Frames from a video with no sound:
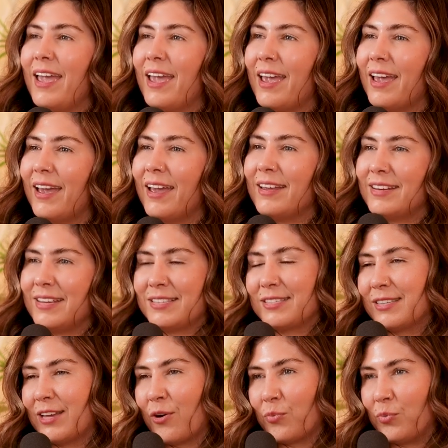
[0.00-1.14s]
and
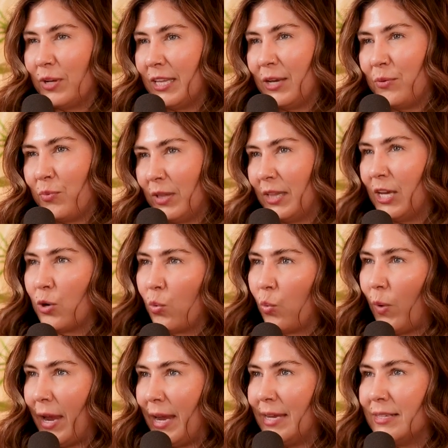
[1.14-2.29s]
it's a really really
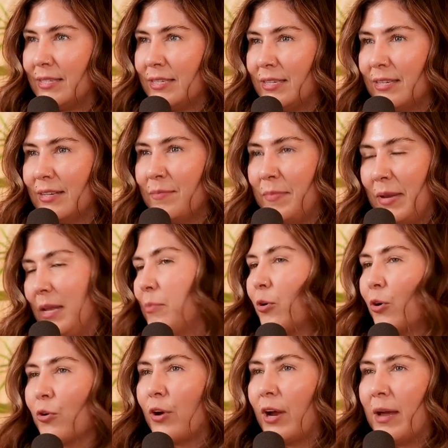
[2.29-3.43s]
great mini
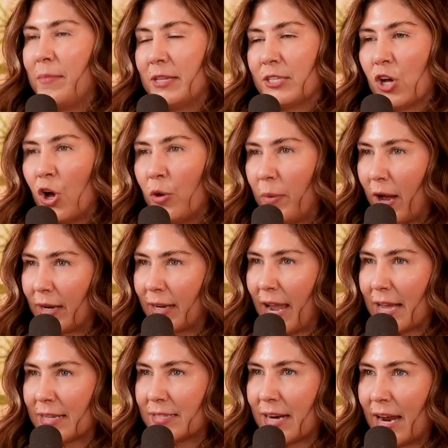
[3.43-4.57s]
program it's all
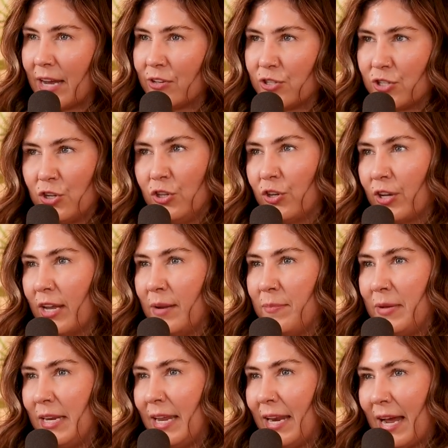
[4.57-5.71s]
podcast style so you'll get
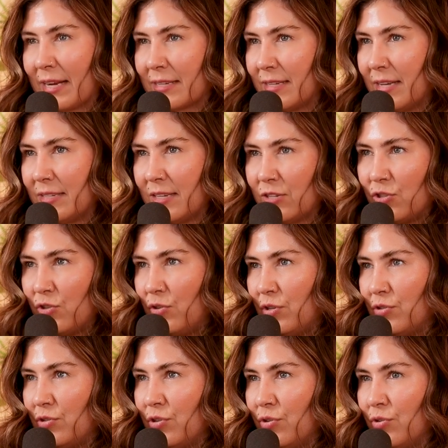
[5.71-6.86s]
immediate access as soon
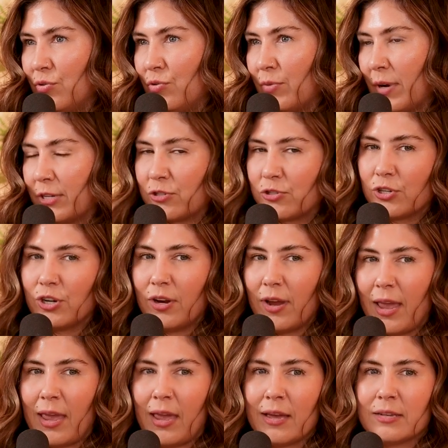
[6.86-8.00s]
as you register
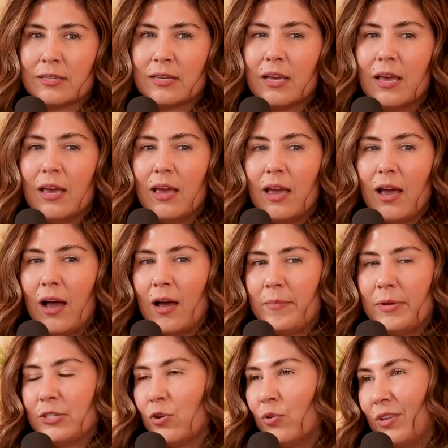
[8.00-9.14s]
and um,
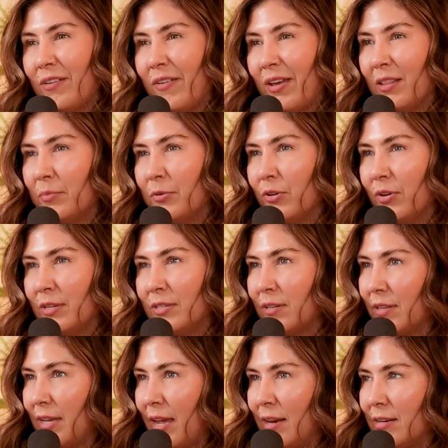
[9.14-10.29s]
it's only available until
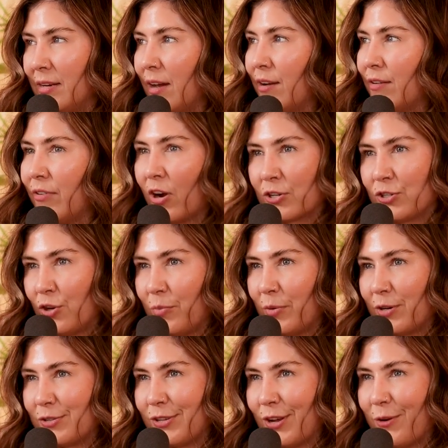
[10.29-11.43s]
the end of october
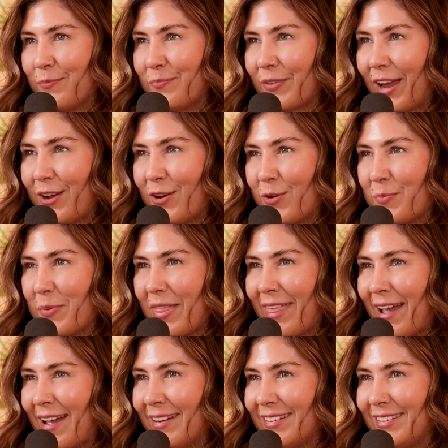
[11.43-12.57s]
so i hope
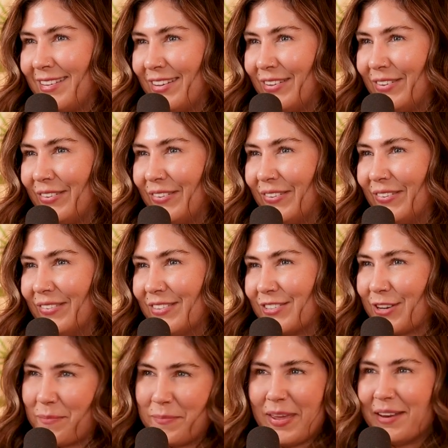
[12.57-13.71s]
that you
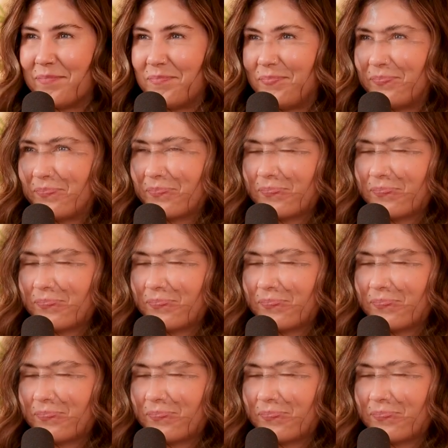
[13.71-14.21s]
jump in